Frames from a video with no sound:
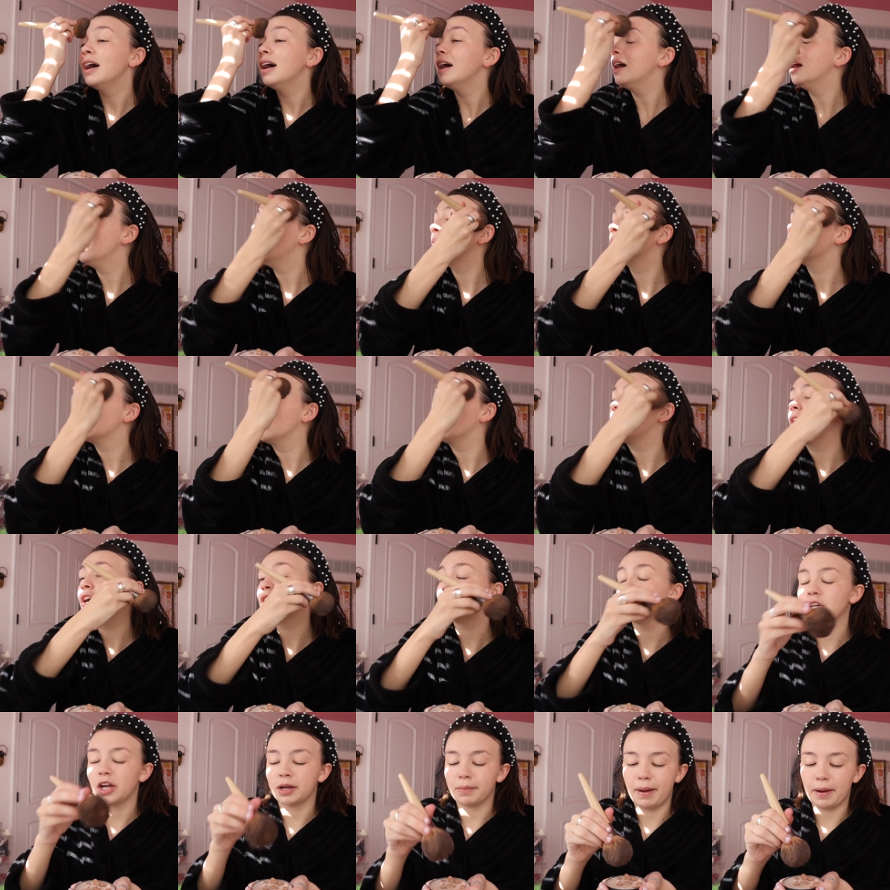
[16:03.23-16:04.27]
um, go
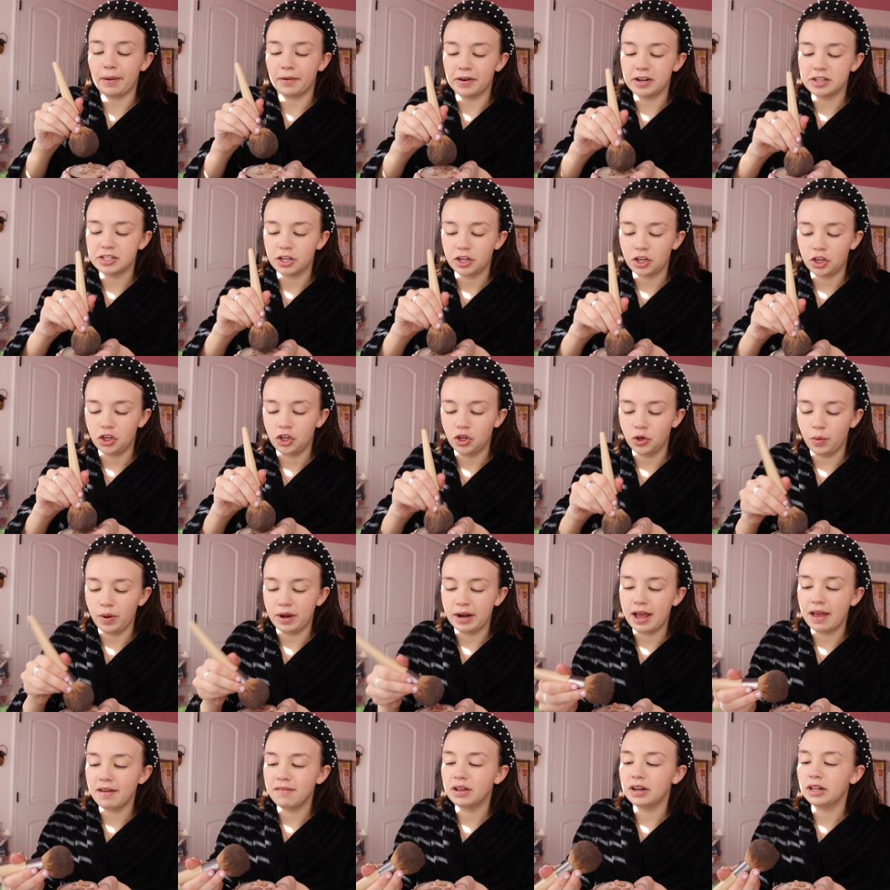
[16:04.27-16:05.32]
watch like my recent
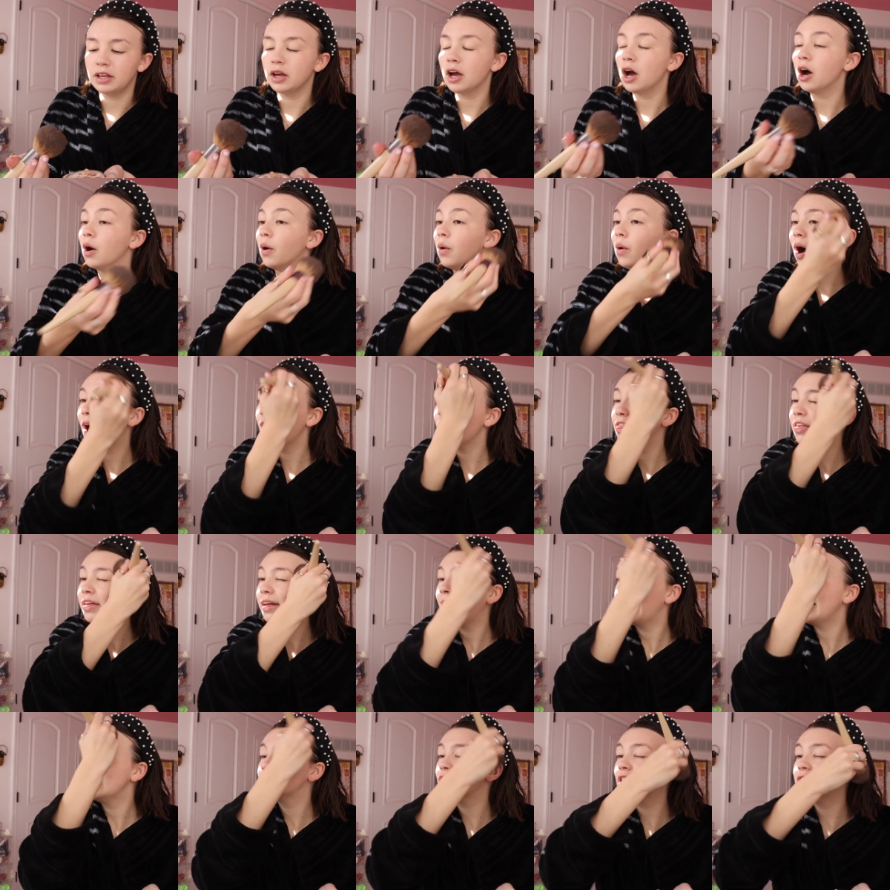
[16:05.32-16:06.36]
Q&A video. I
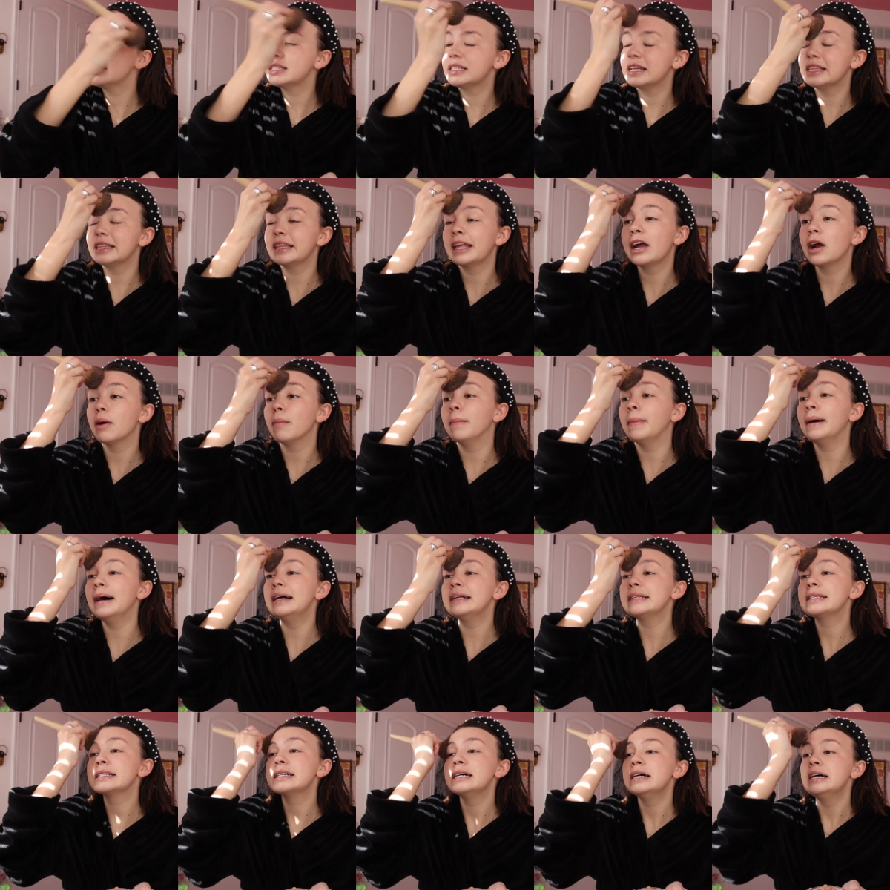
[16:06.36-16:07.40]
think I addressed in there,
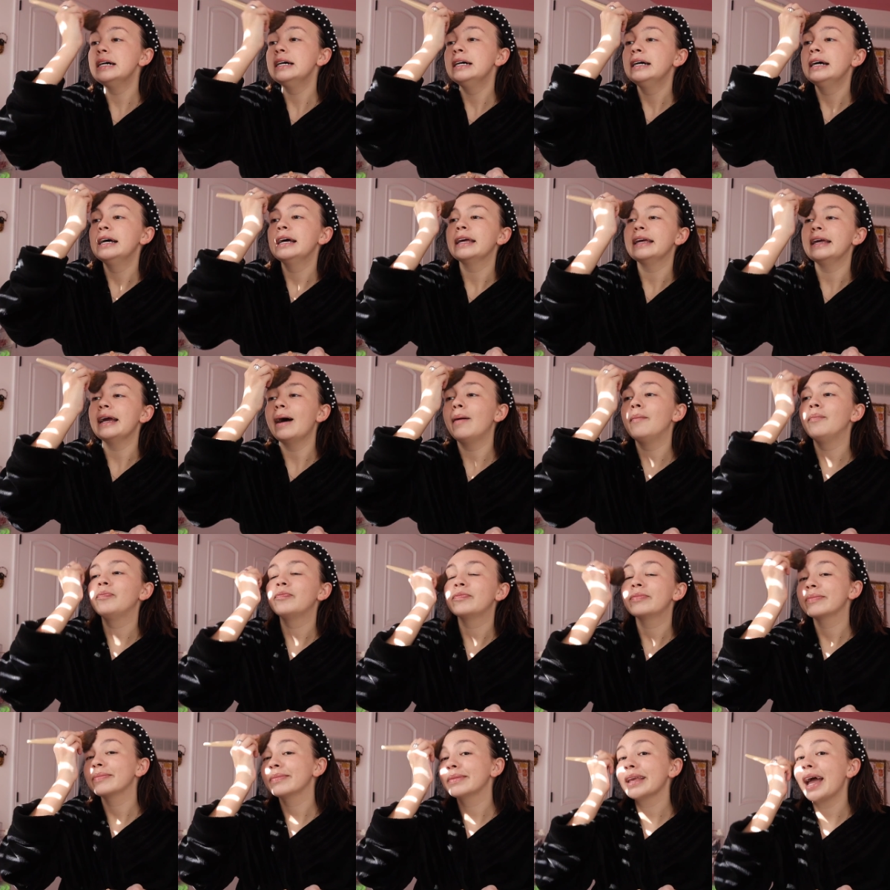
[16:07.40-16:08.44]
but yeah.
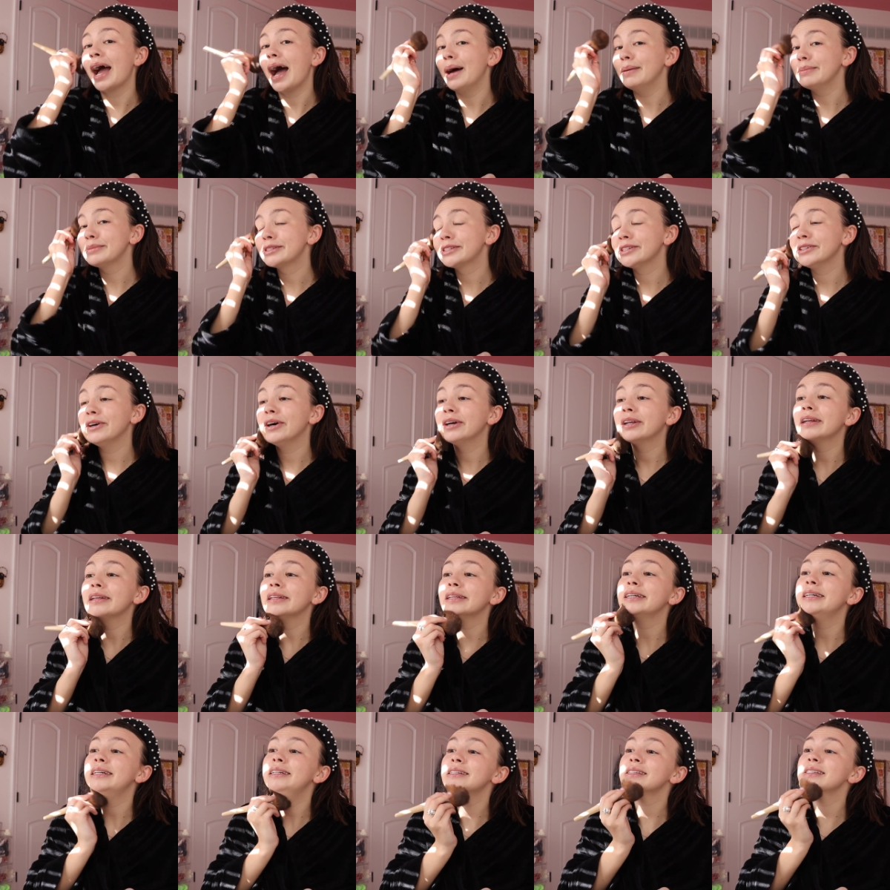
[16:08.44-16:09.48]
I'm still on a
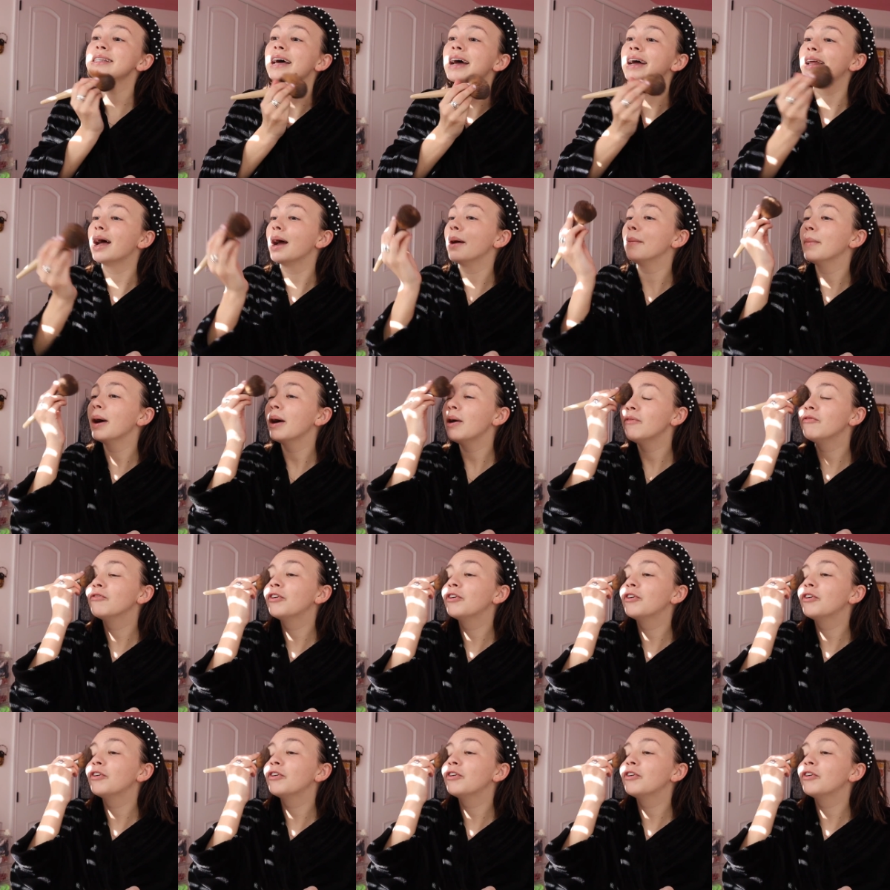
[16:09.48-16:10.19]
lease and I'm